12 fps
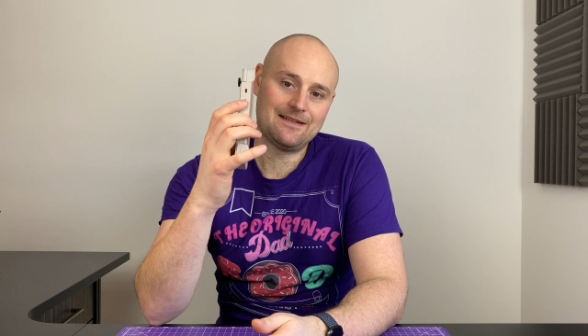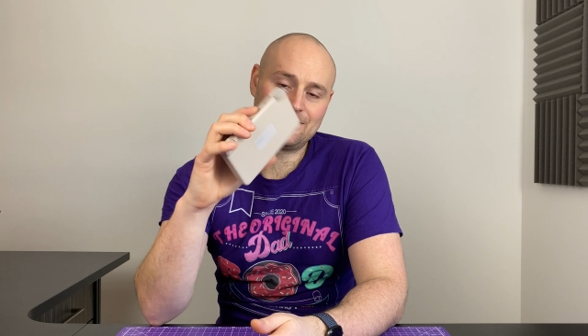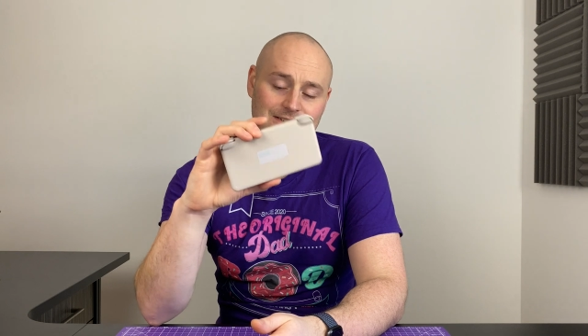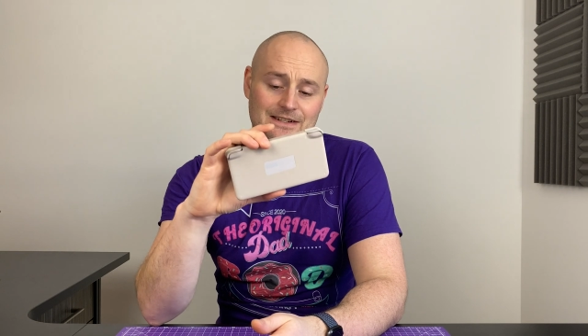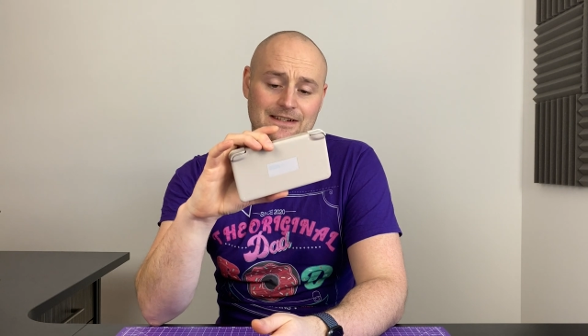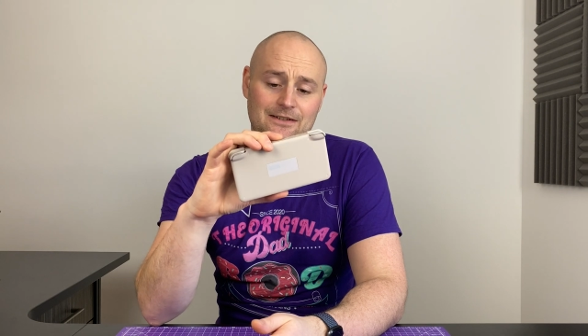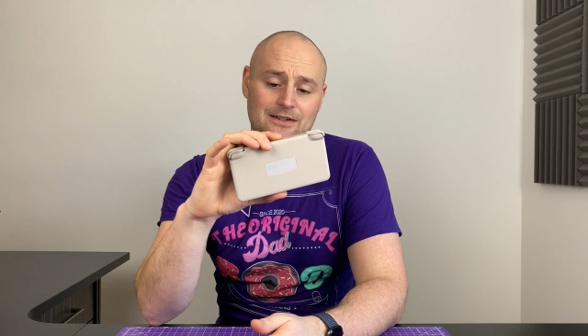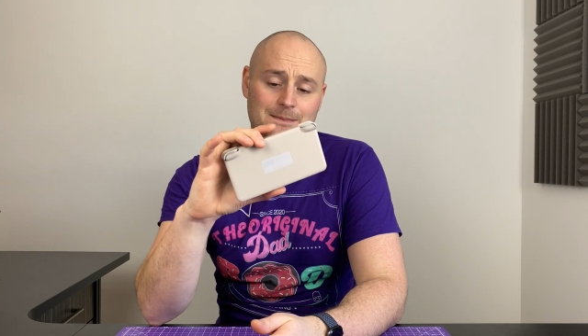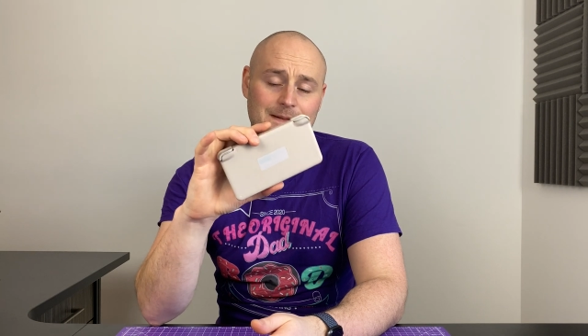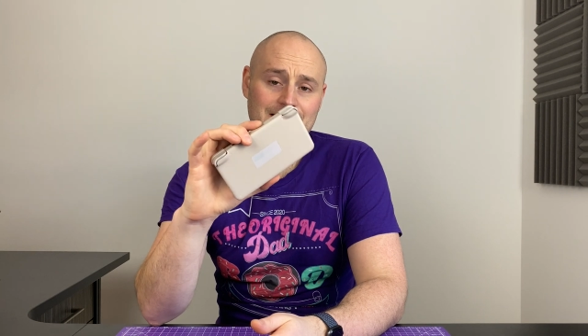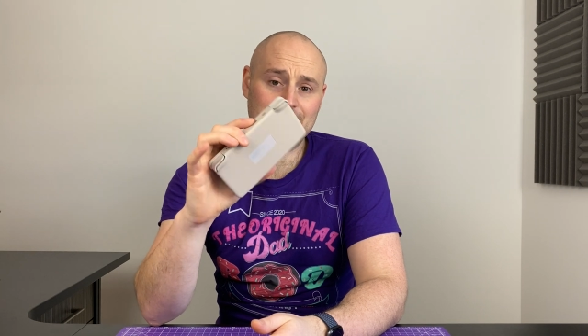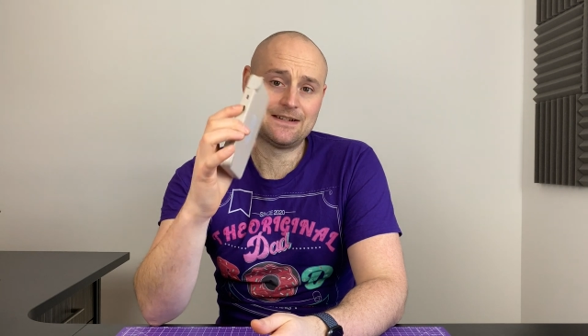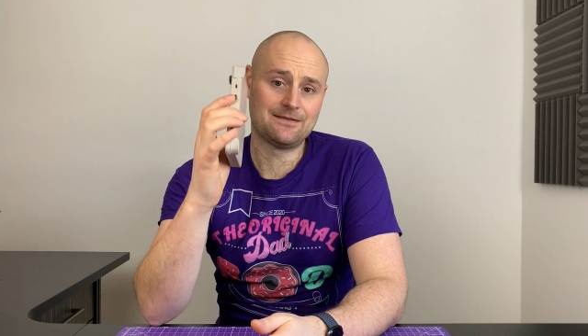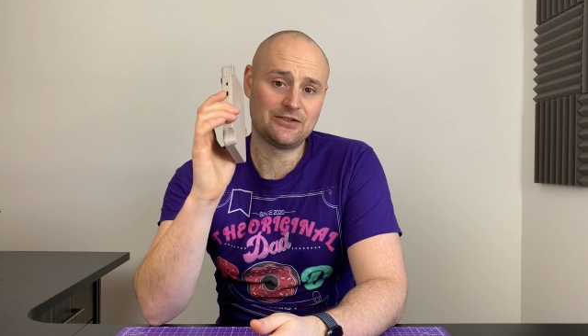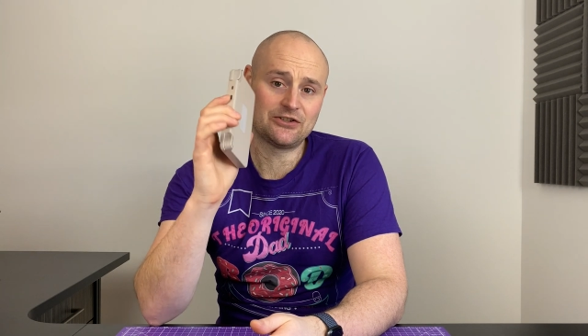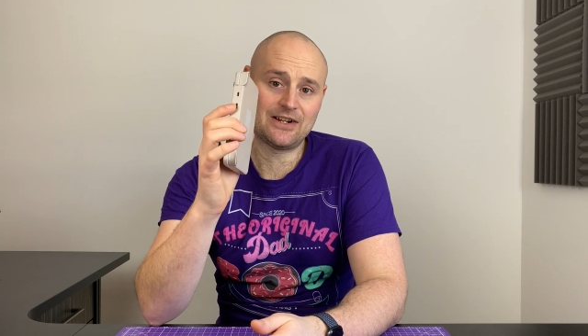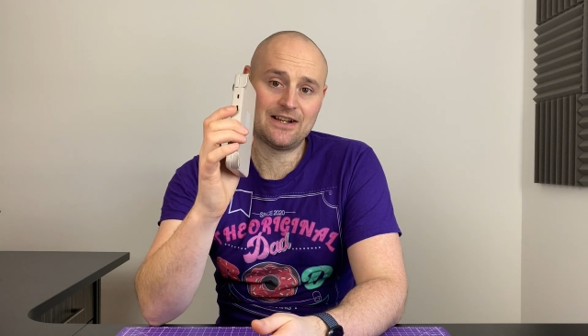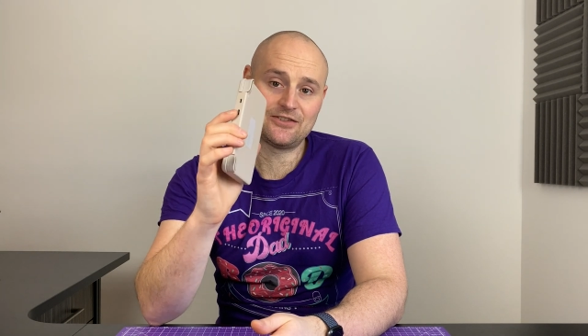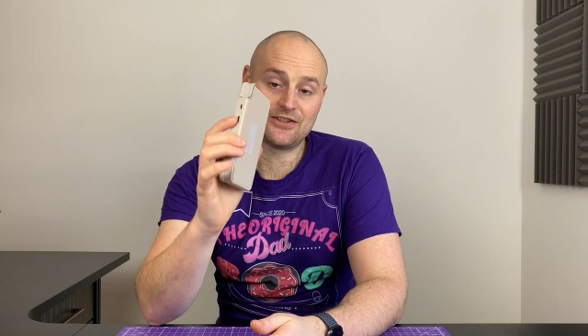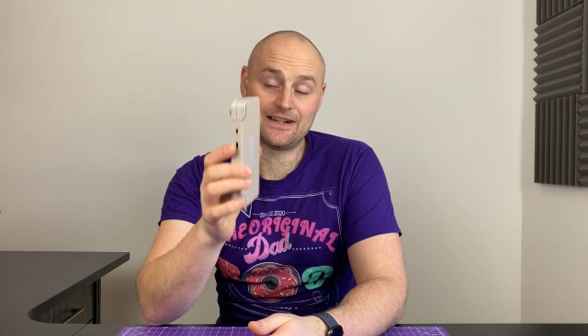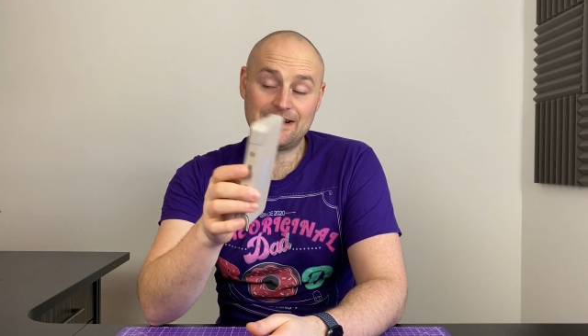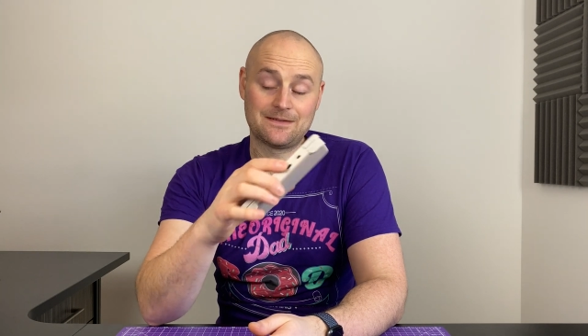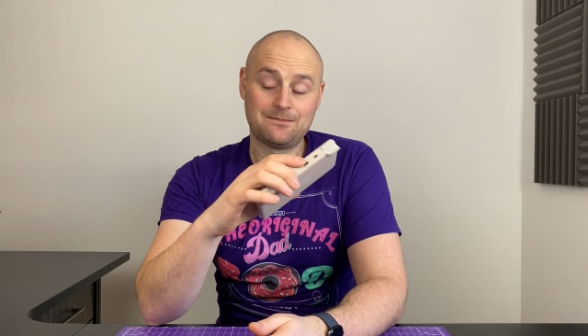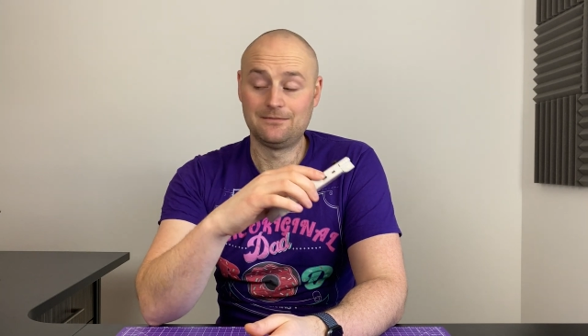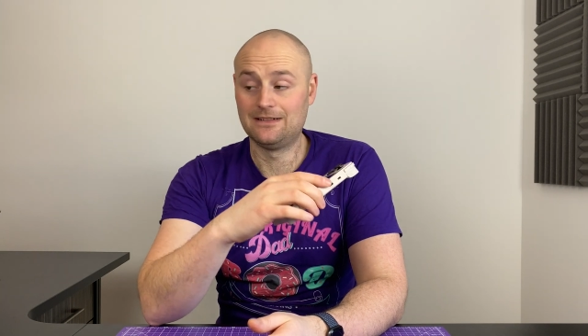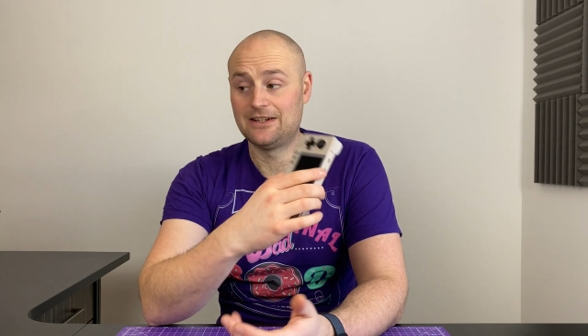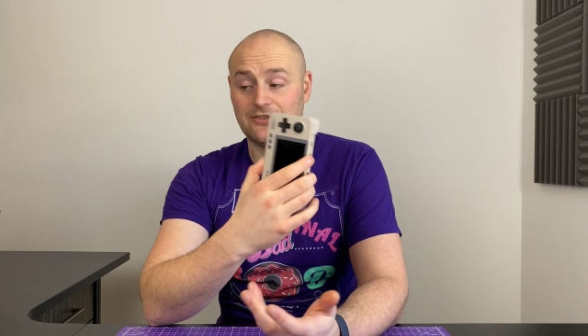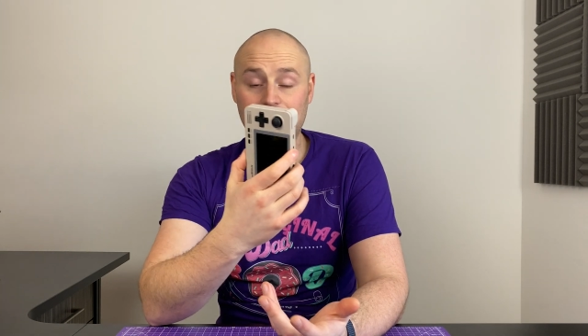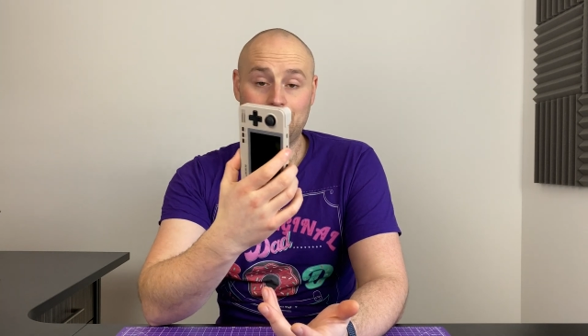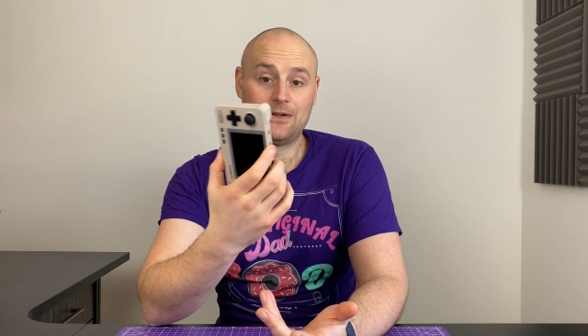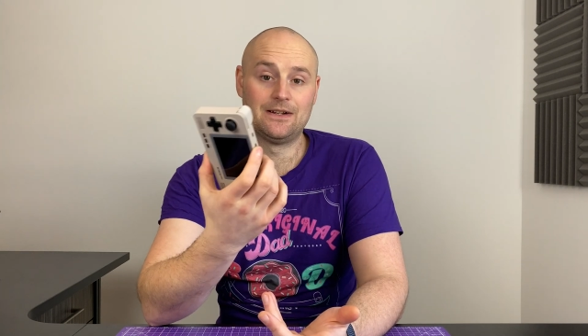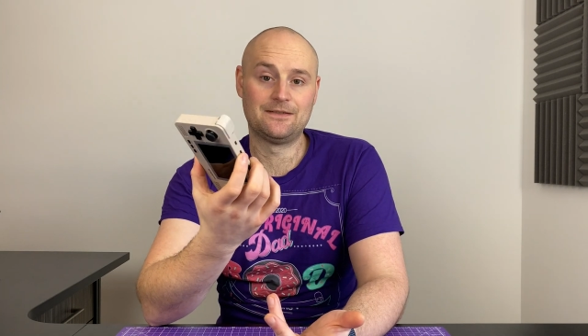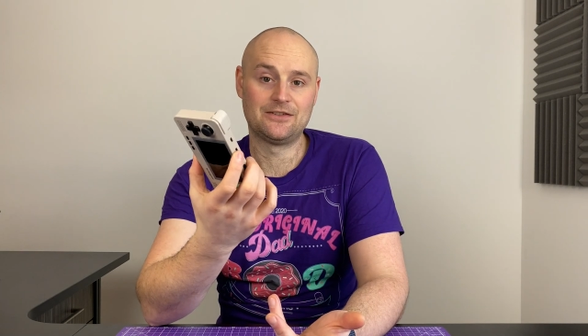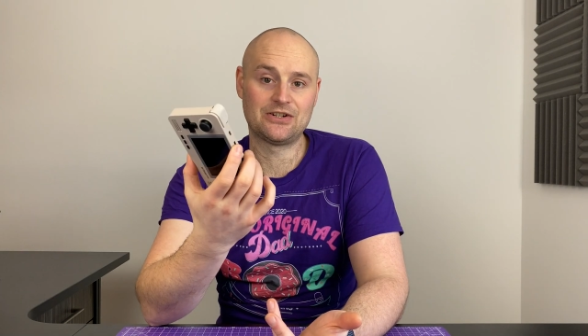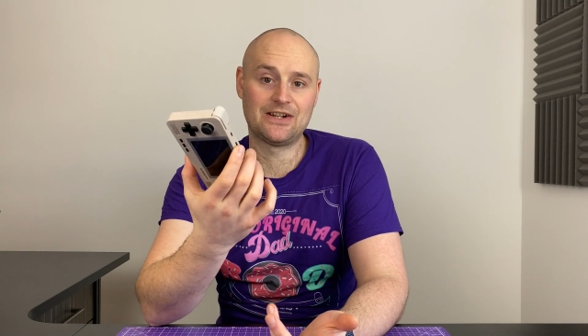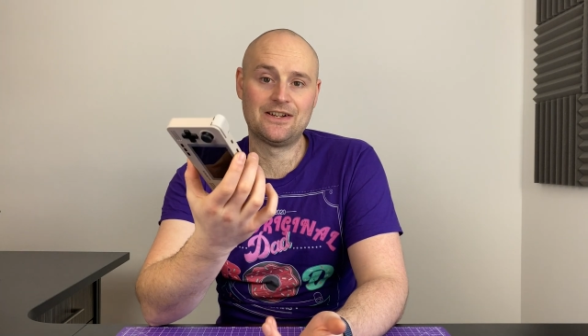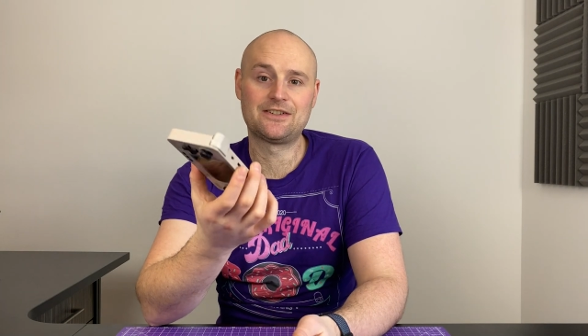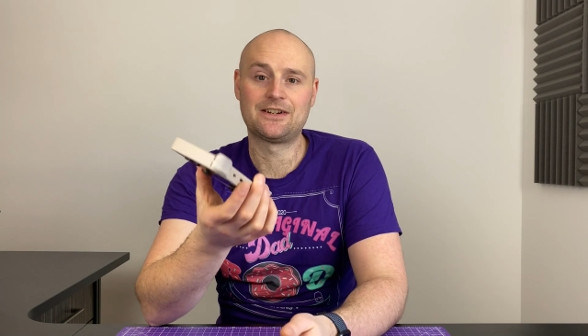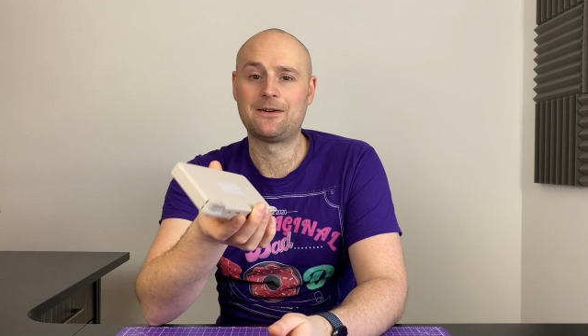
which is the USB-C for charging, is literally purely for charging.